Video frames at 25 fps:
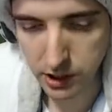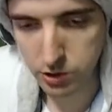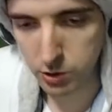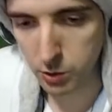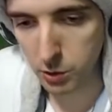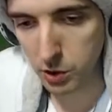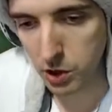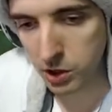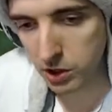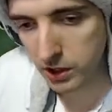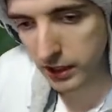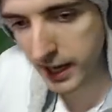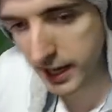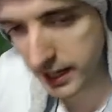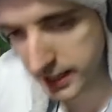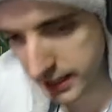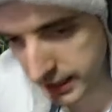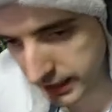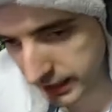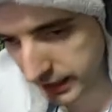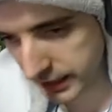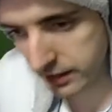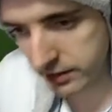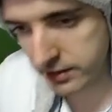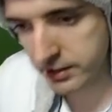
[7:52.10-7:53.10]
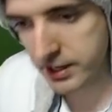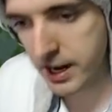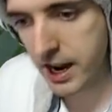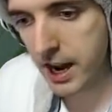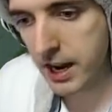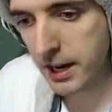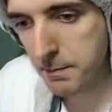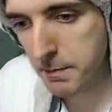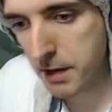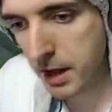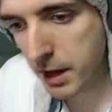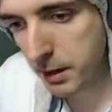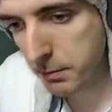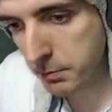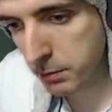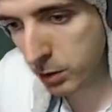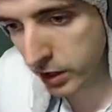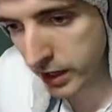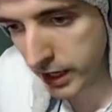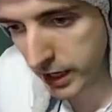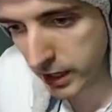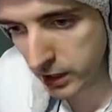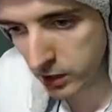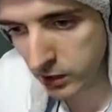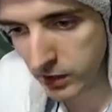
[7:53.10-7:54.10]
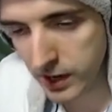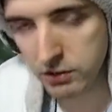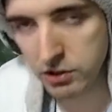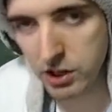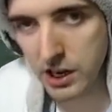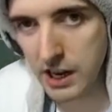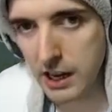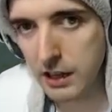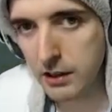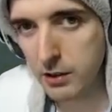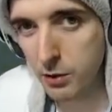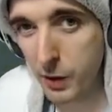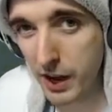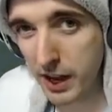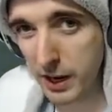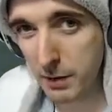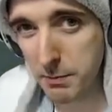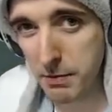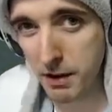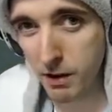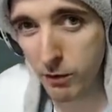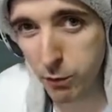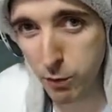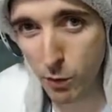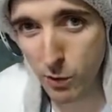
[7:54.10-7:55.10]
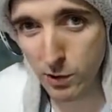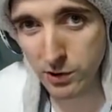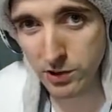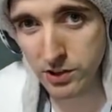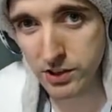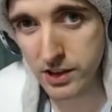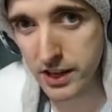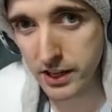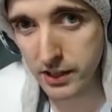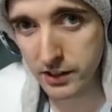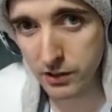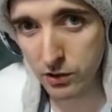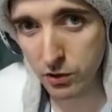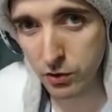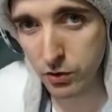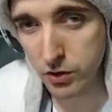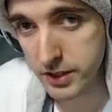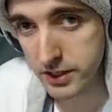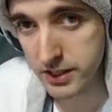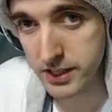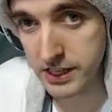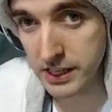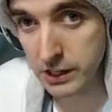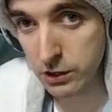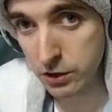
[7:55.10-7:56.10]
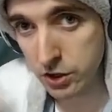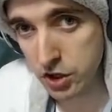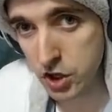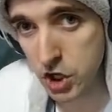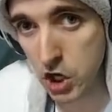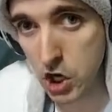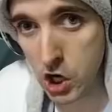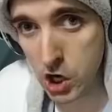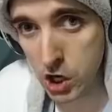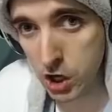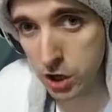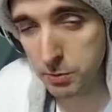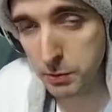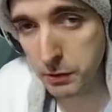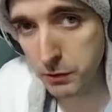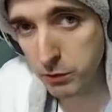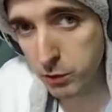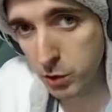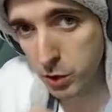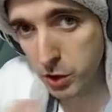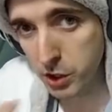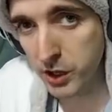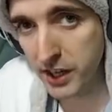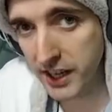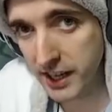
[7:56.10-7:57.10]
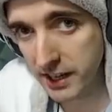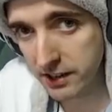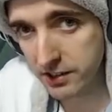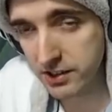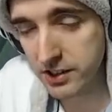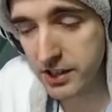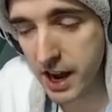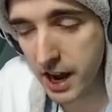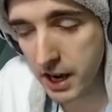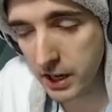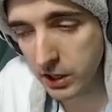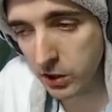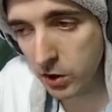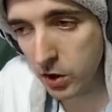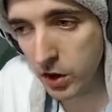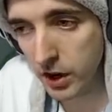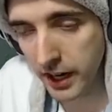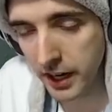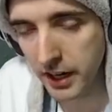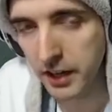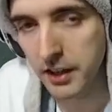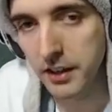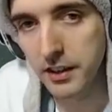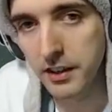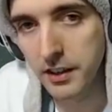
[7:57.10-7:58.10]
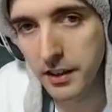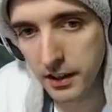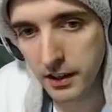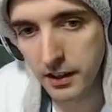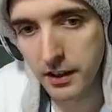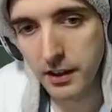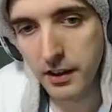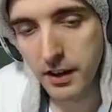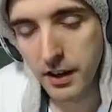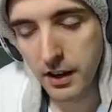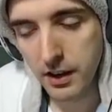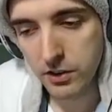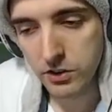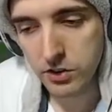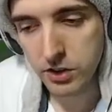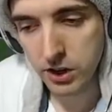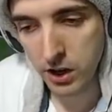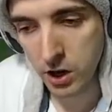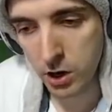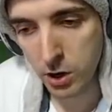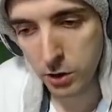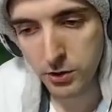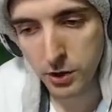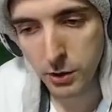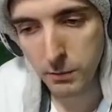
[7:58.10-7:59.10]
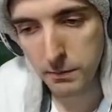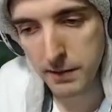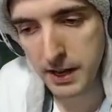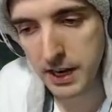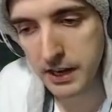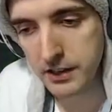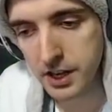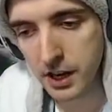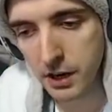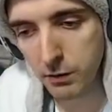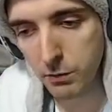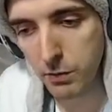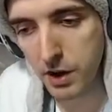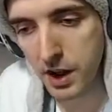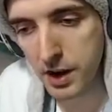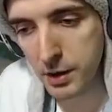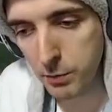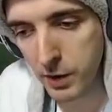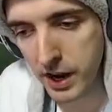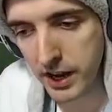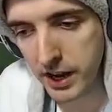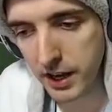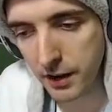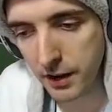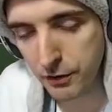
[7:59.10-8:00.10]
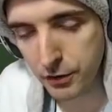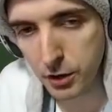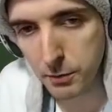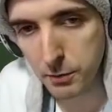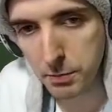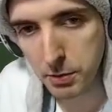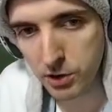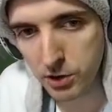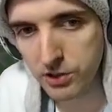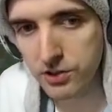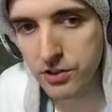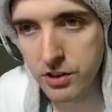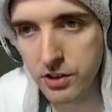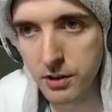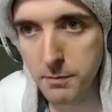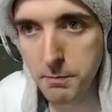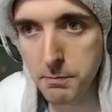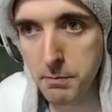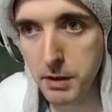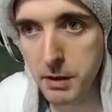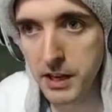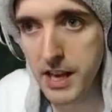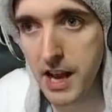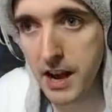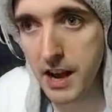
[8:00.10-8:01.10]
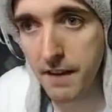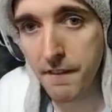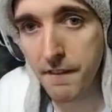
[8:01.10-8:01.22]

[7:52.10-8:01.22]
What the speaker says: too early. I didn't get a stack of Manamune. You actually have to wait about 4 seconds for the tier to charge before you get a stack on it. So don't meditate right away after you purchase it. But yeah,